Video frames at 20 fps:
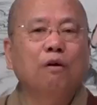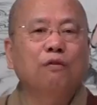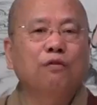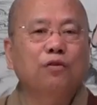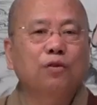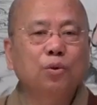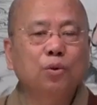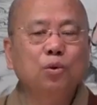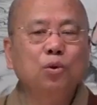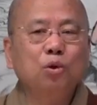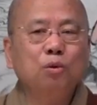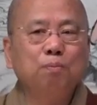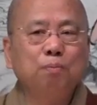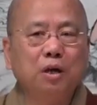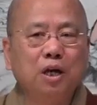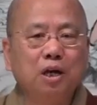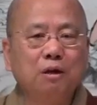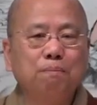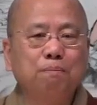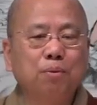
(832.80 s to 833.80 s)
through
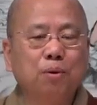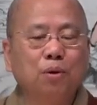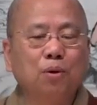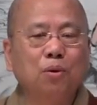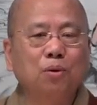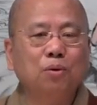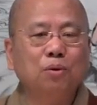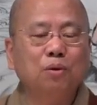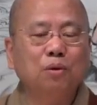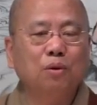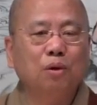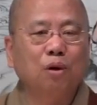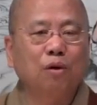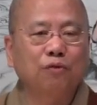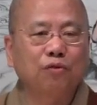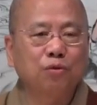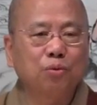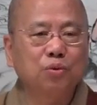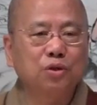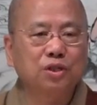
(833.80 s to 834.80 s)
people
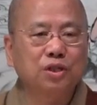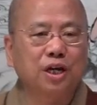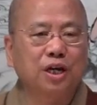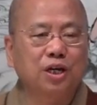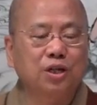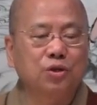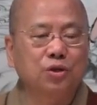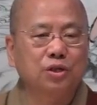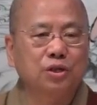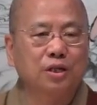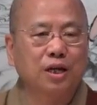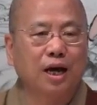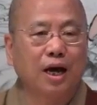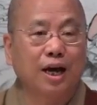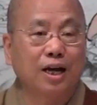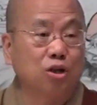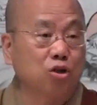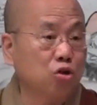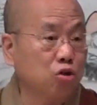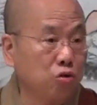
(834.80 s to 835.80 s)
or through sages
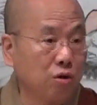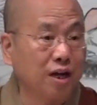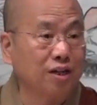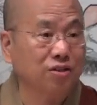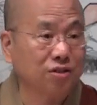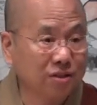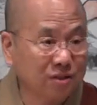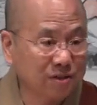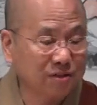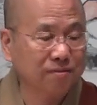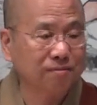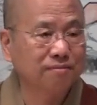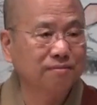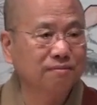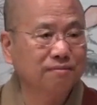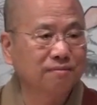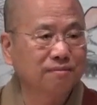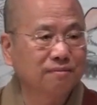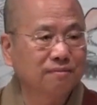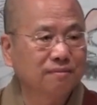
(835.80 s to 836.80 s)
I trust.
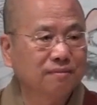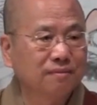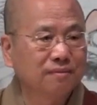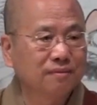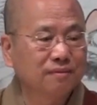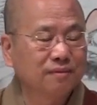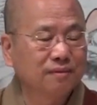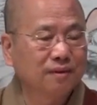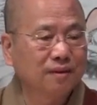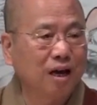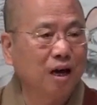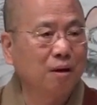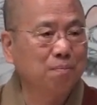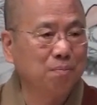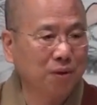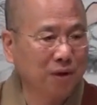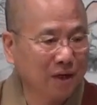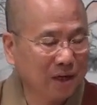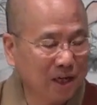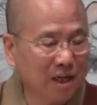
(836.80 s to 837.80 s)
I
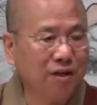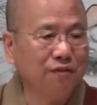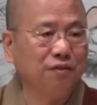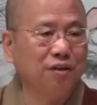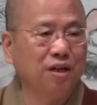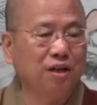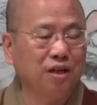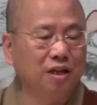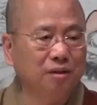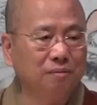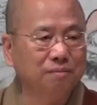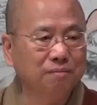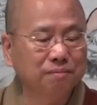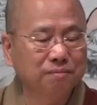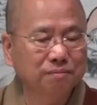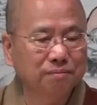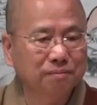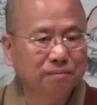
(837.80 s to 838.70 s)
believe in him.